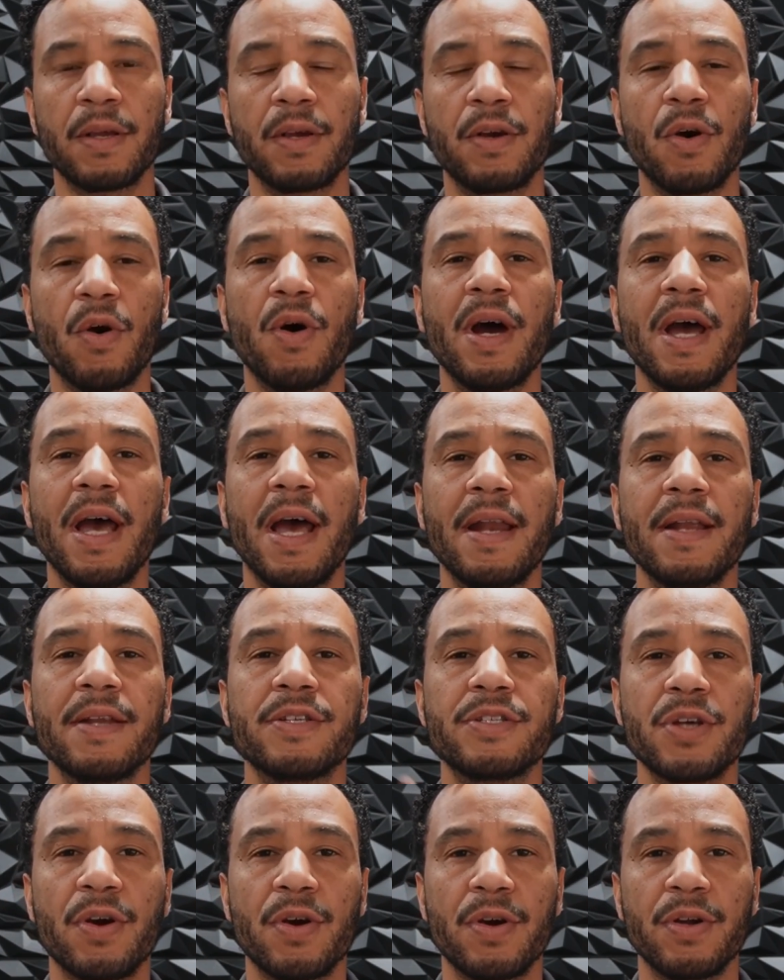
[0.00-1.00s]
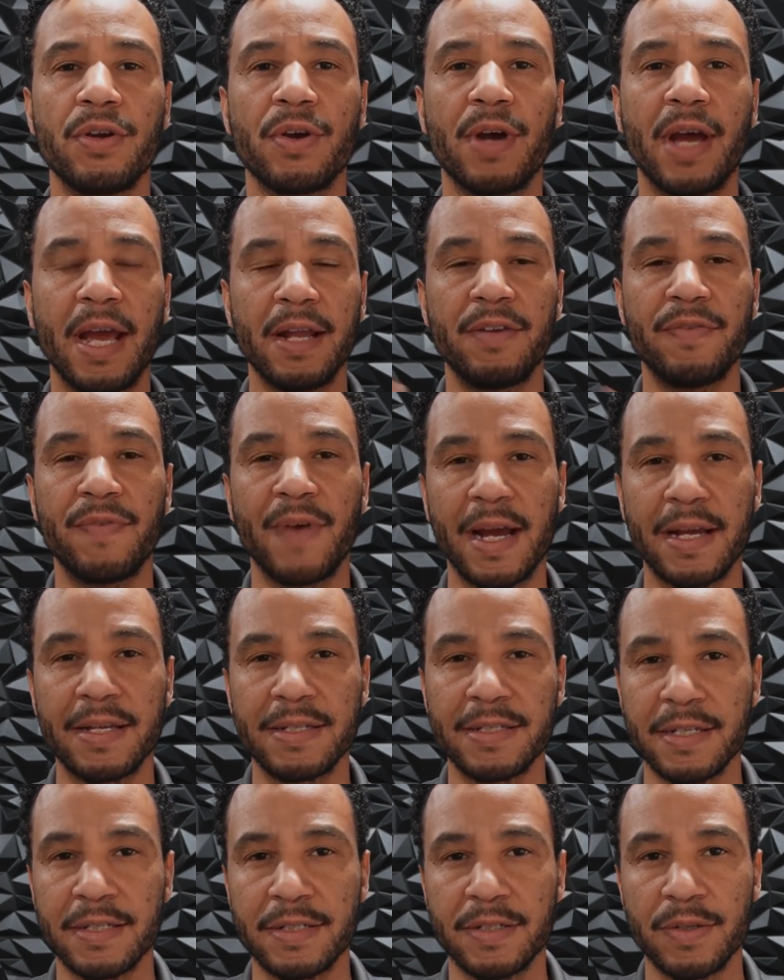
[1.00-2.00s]
go ahead and turn your HVAC
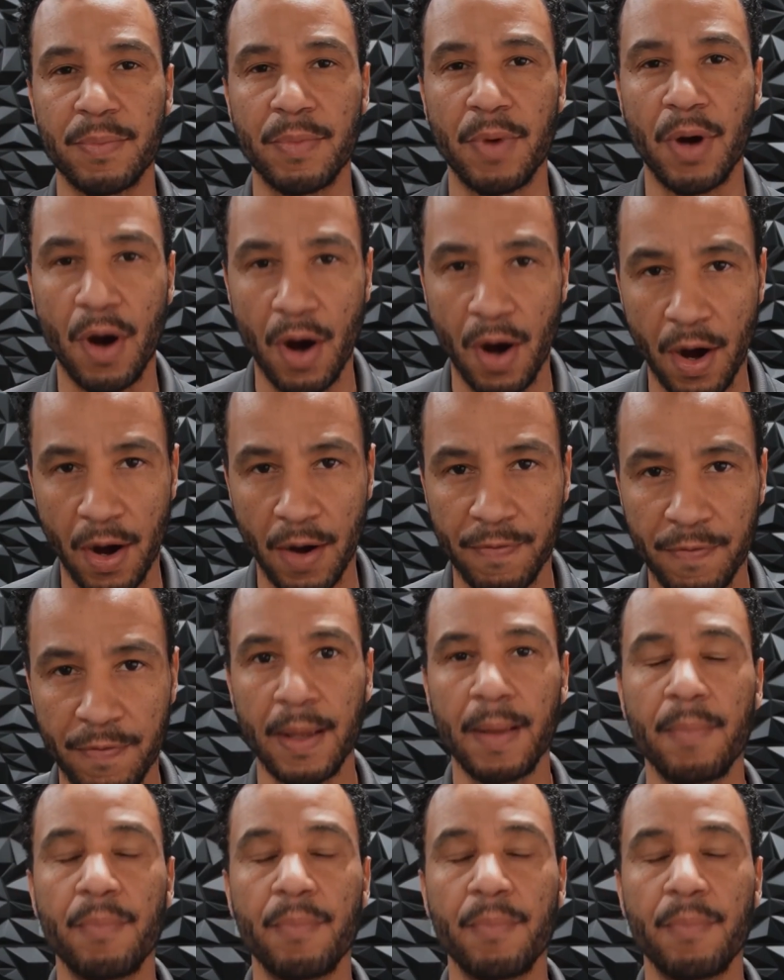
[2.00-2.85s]
system off,